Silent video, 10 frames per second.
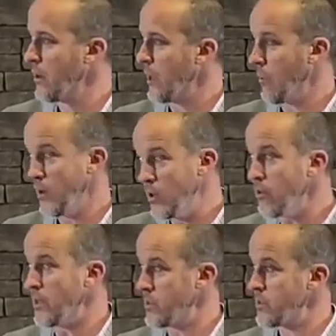And we do
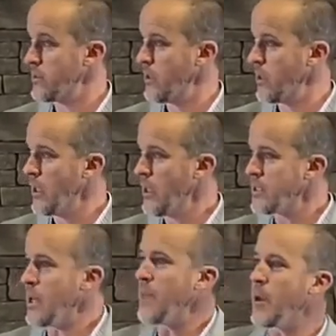this.
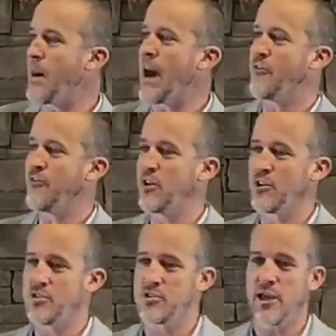Something about it
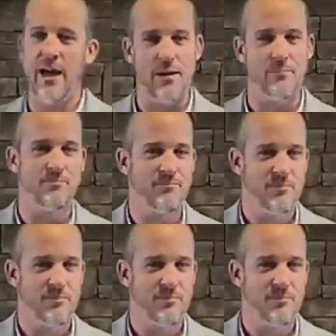feels um,